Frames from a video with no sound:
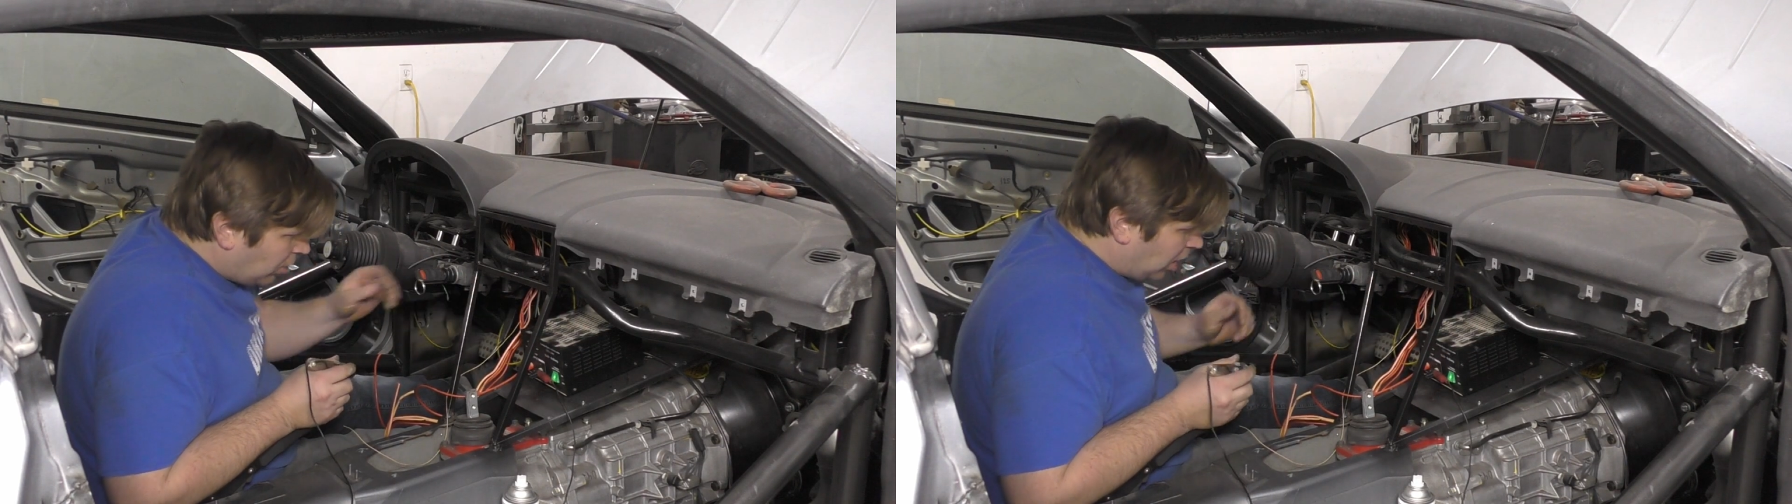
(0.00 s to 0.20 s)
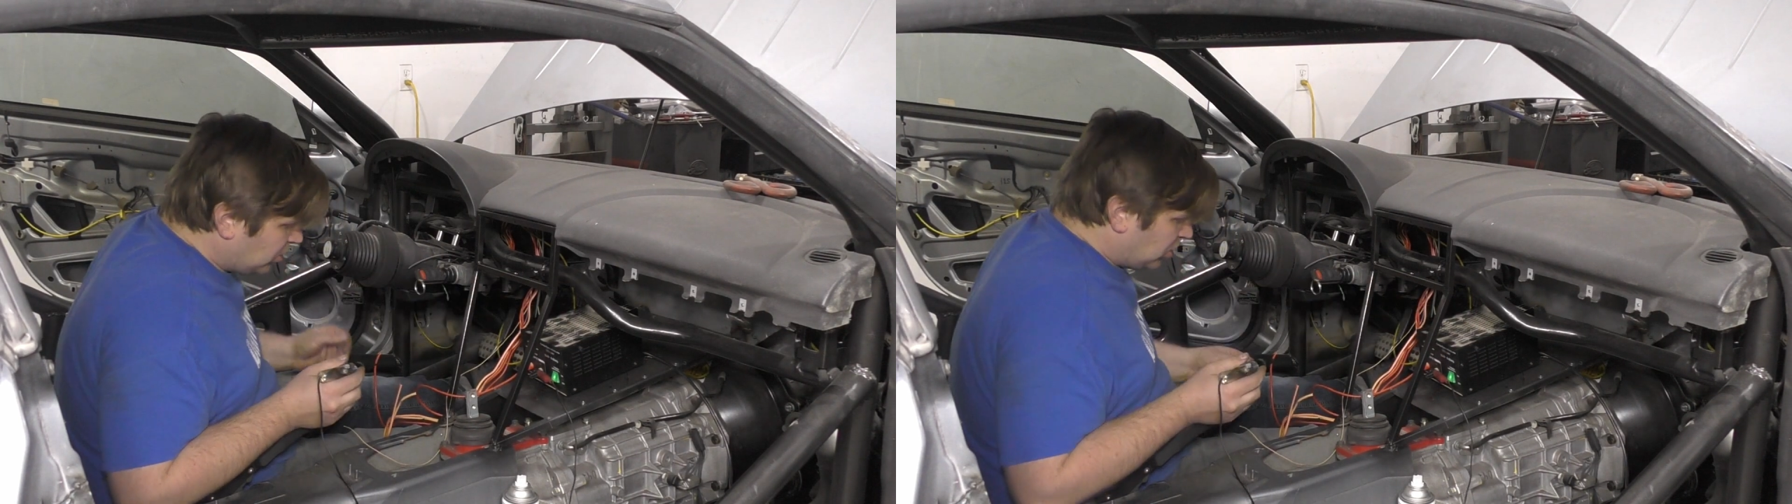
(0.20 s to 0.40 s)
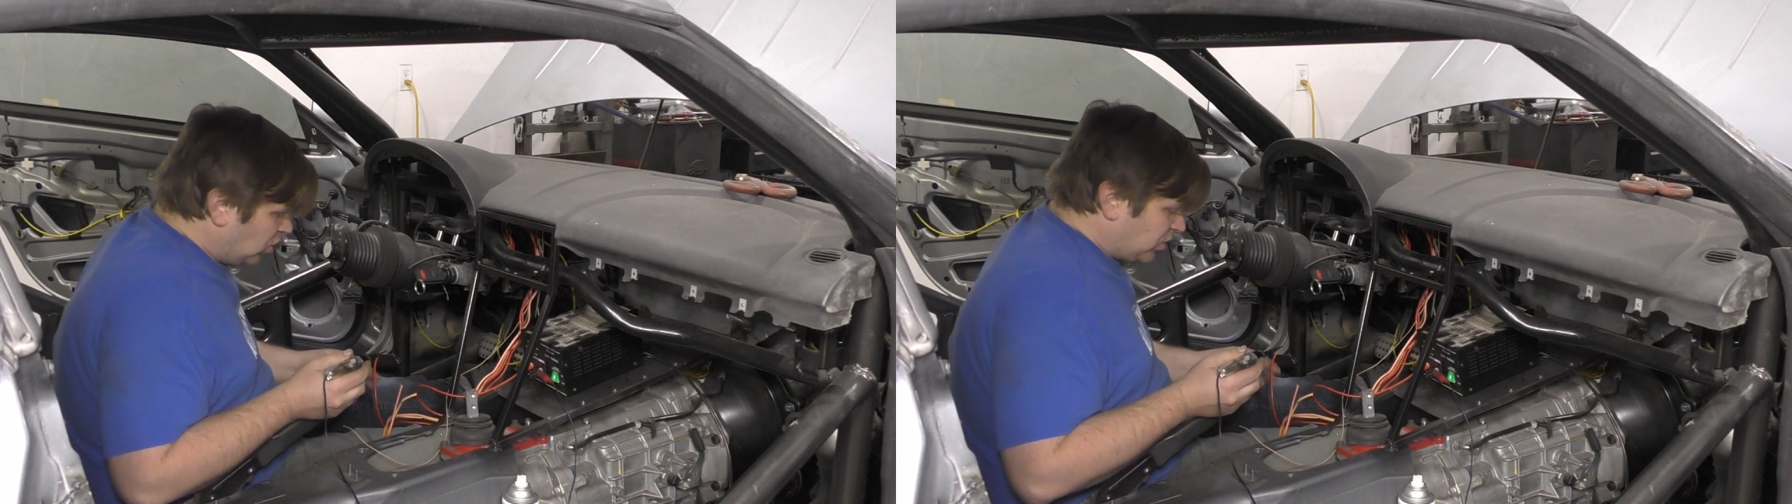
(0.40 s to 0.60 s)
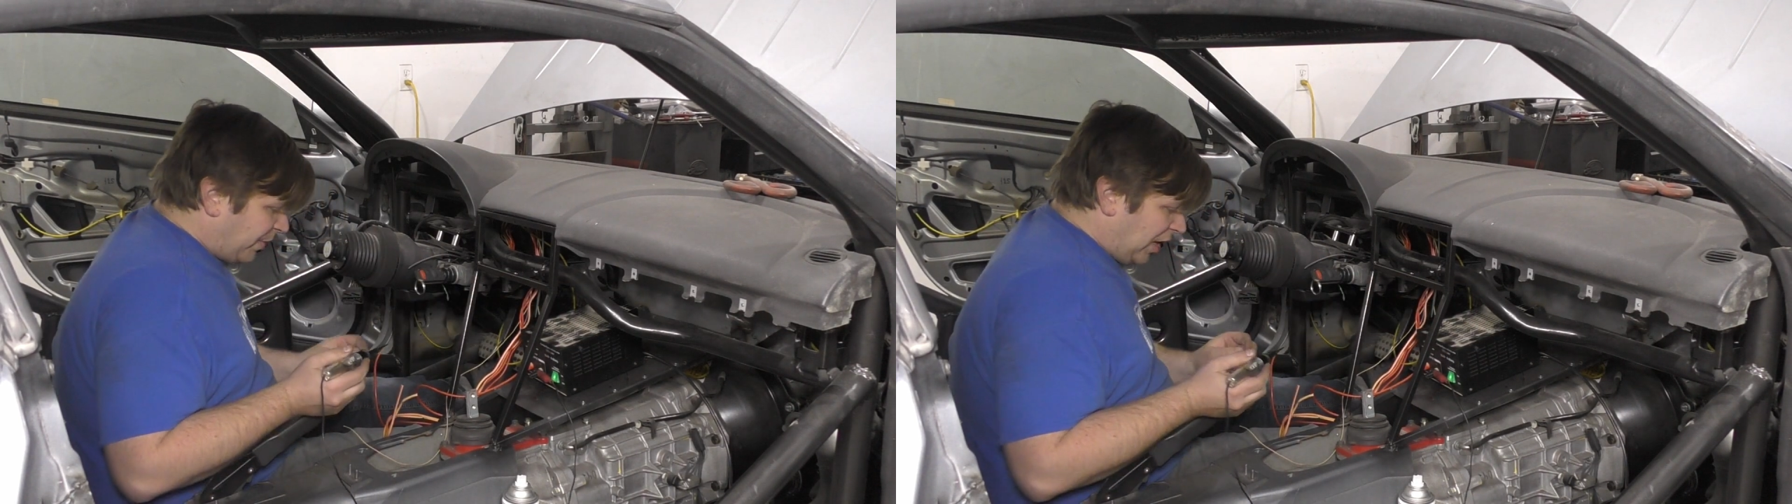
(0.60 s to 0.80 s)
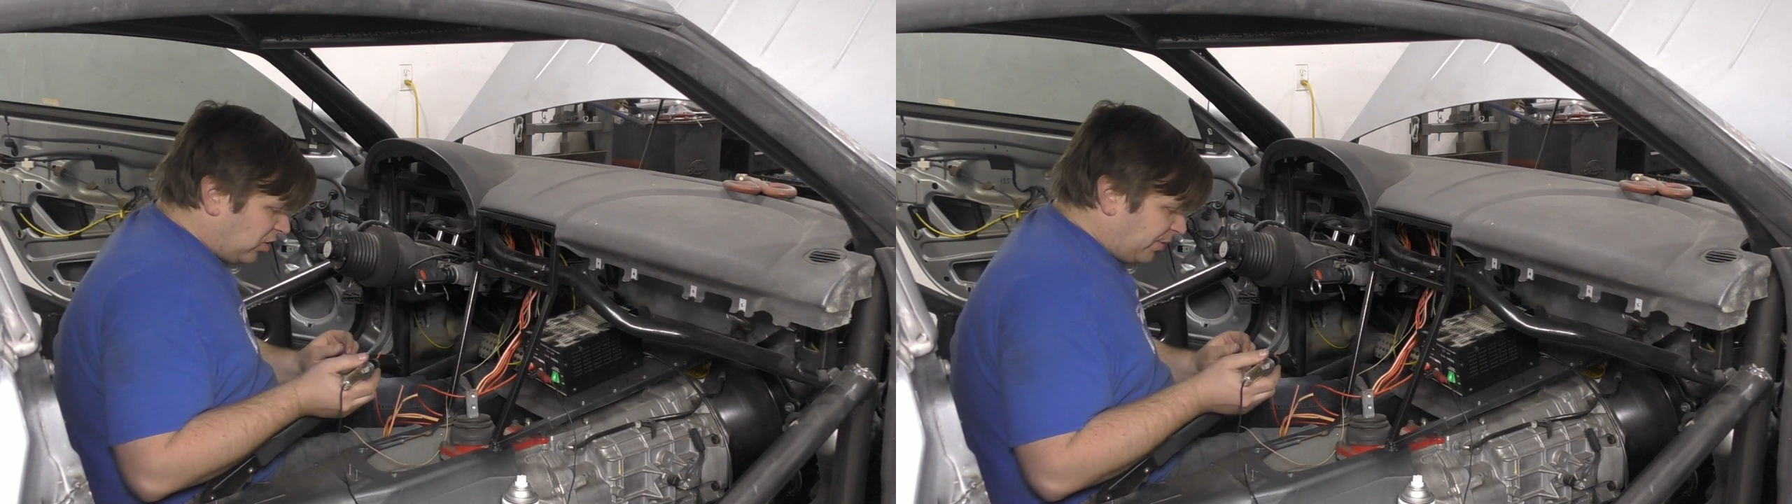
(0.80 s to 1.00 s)
I'll just use a
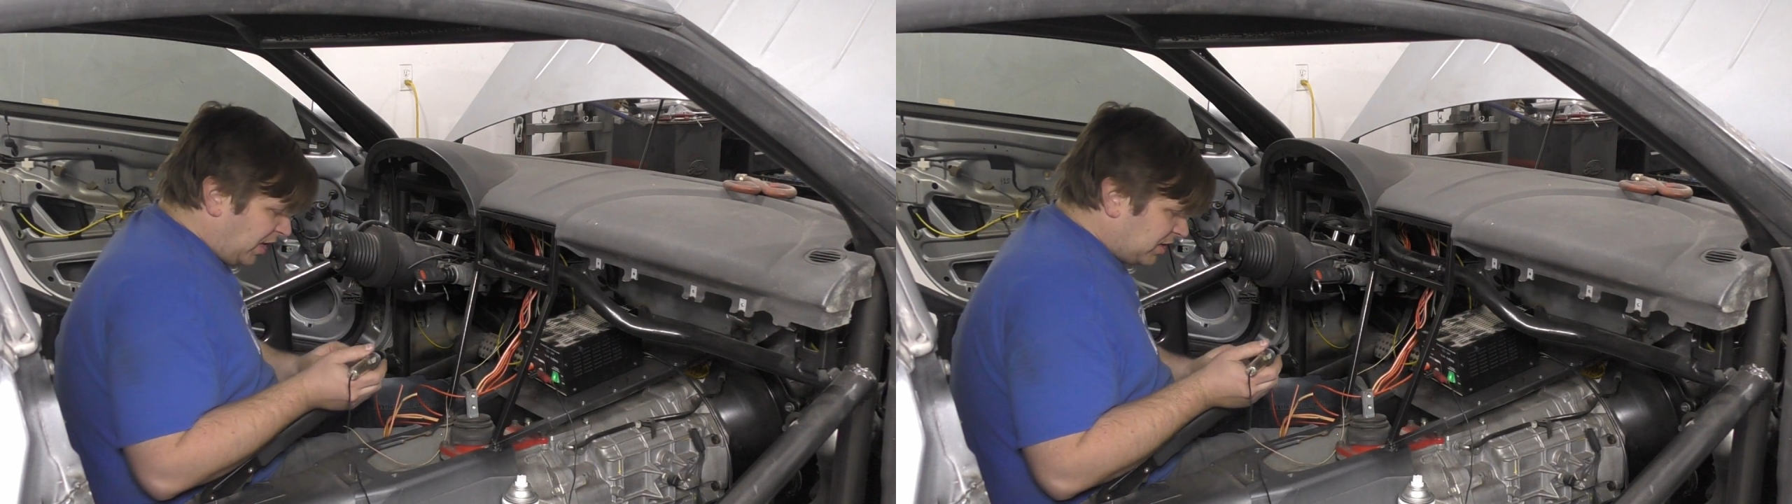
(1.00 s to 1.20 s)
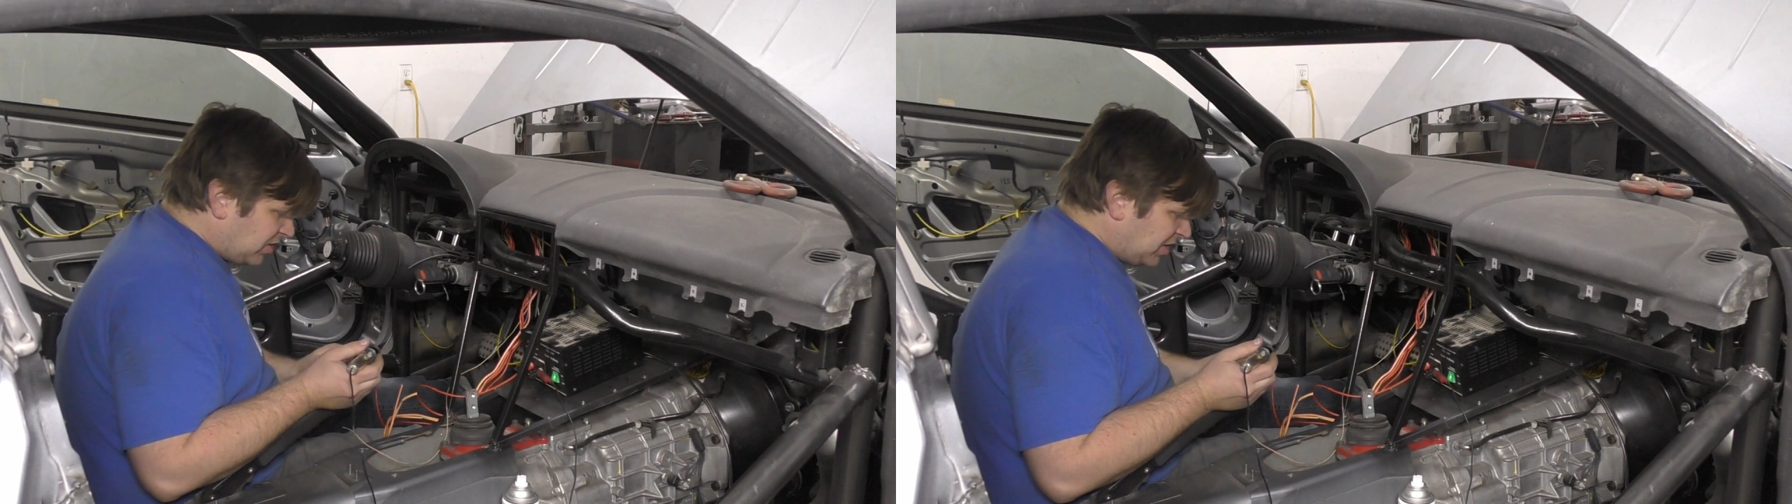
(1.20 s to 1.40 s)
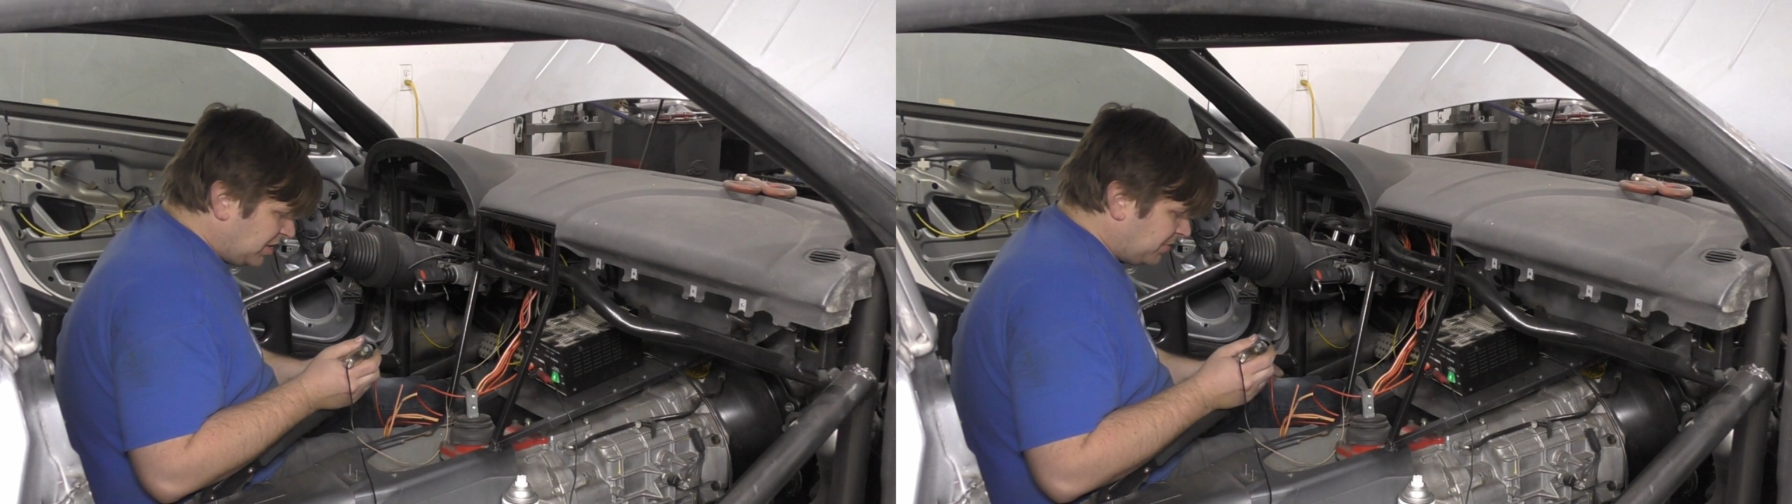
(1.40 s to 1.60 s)
power box,